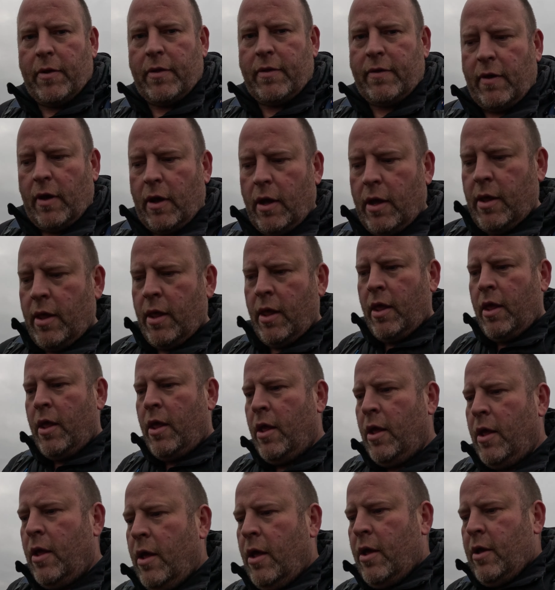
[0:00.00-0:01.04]
but
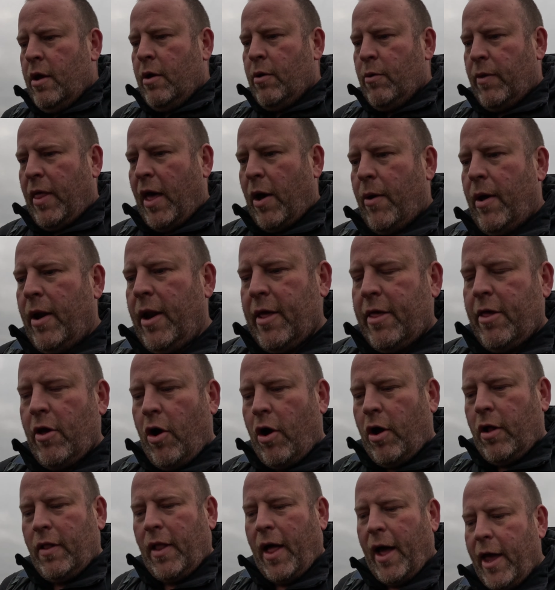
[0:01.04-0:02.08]
without any
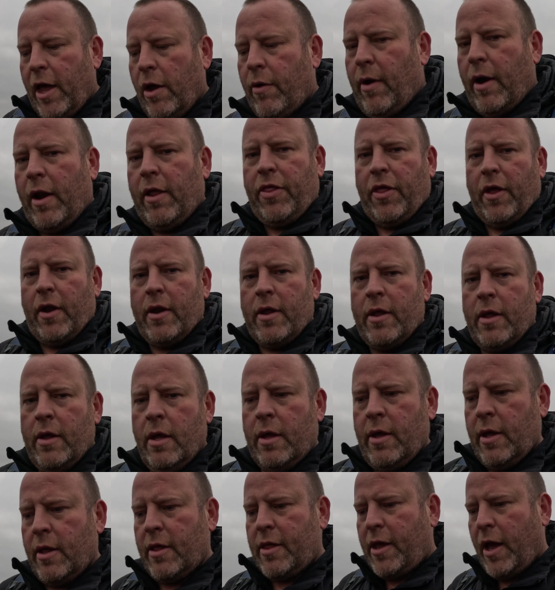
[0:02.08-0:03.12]
sort of light or anything,
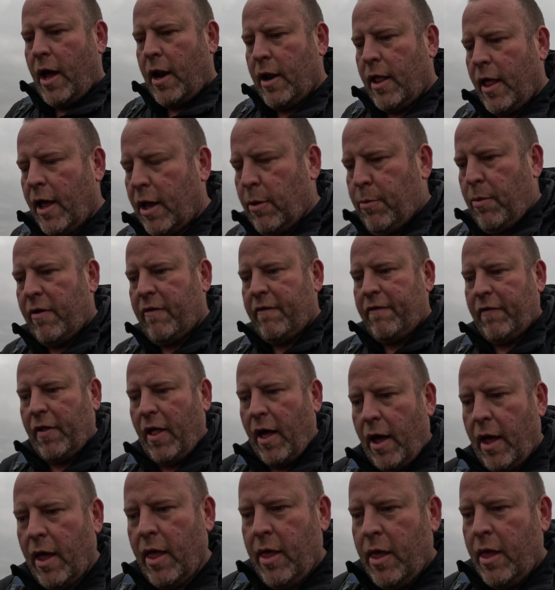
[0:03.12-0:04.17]
it's kind of like a bit
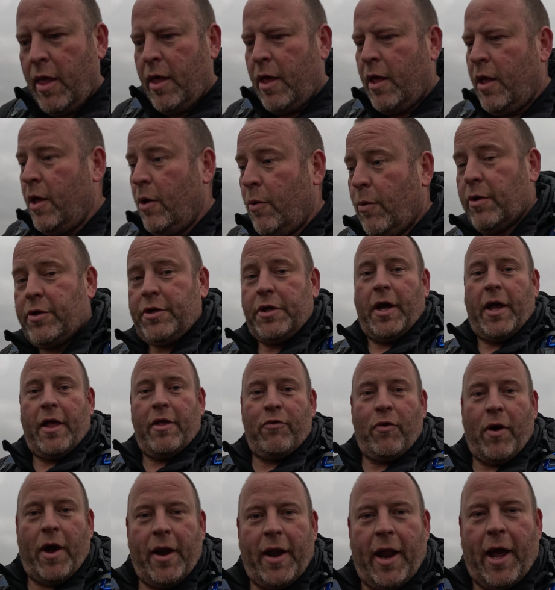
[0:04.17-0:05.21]
flat, which it
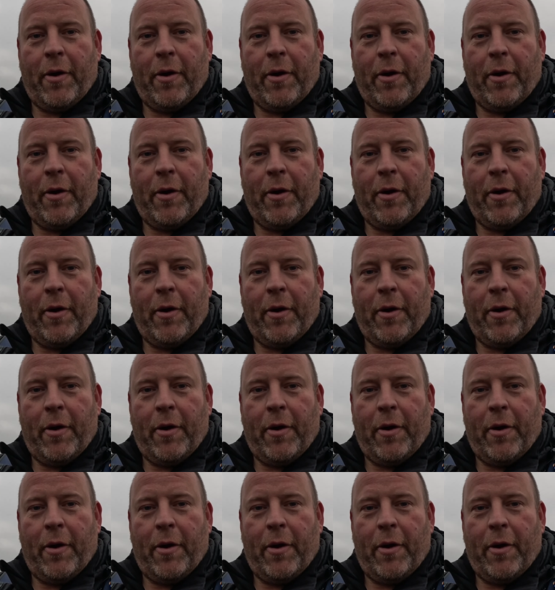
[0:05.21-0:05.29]
is right